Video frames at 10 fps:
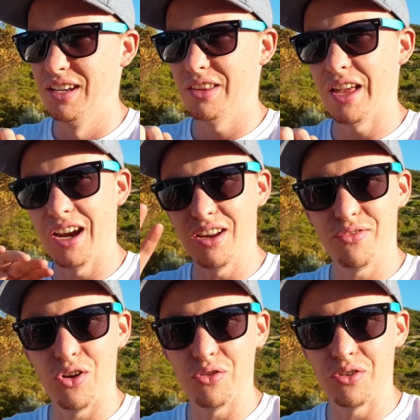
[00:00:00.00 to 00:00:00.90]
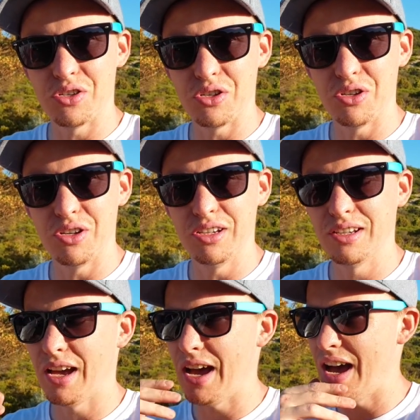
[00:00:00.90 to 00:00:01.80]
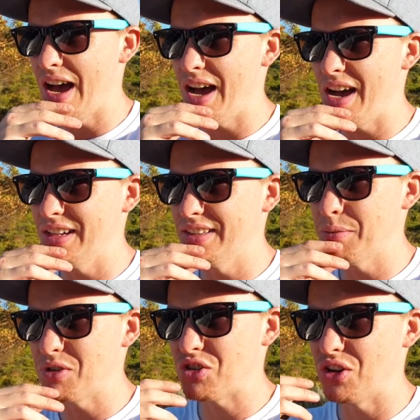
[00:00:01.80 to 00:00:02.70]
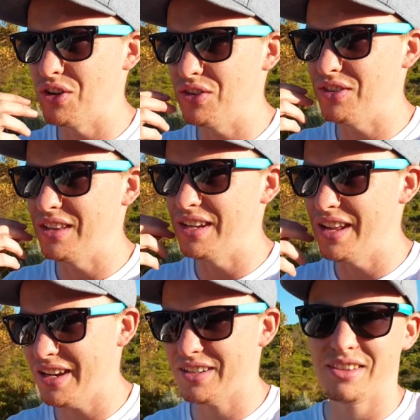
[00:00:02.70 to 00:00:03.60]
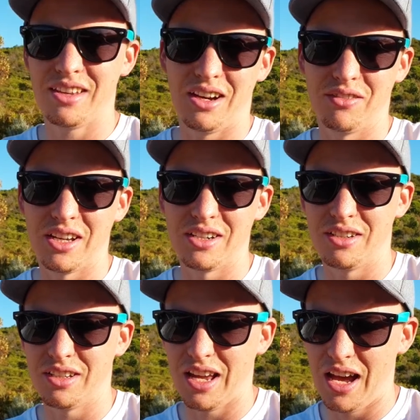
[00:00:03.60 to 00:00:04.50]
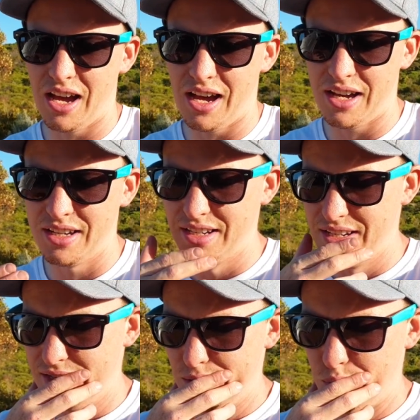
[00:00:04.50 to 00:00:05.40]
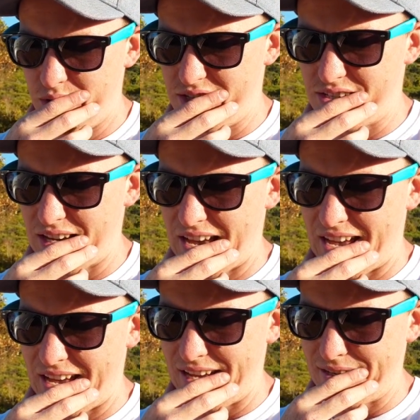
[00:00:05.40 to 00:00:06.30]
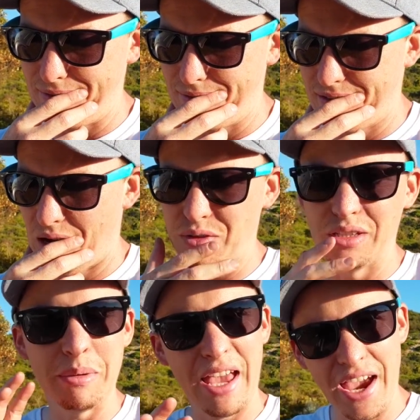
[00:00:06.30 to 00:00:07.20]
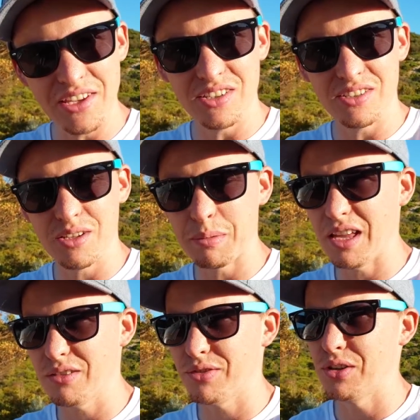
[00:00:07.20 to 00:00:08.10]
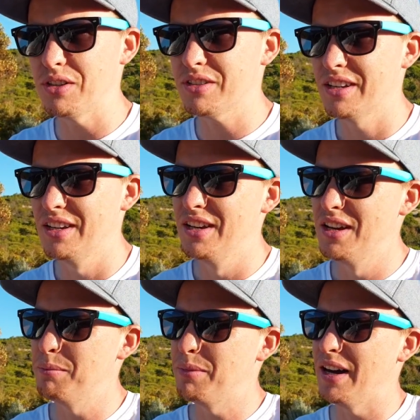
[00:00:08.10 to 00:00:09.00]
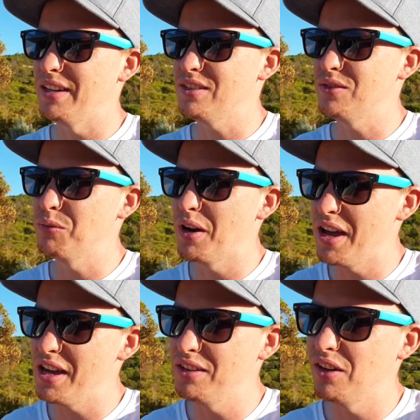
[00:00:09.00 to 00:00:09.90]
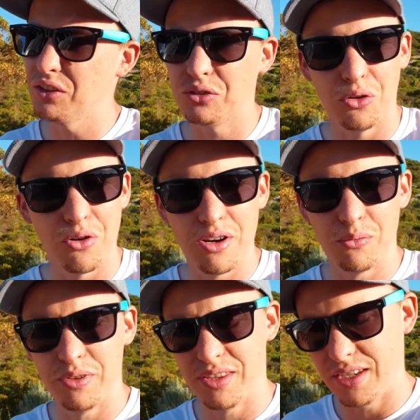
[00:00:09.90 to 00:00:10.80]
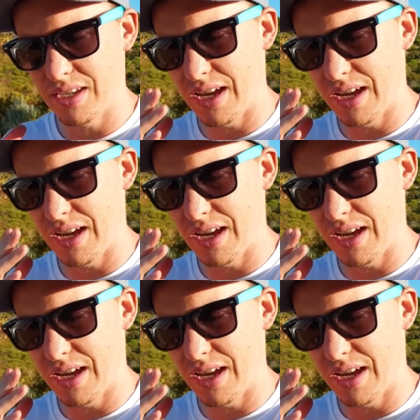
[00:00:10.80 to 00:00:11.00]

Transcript: without any further ado, let me show you the next thing I've done to the car, which I was a little bit hesitant about at first. But when I saw it with the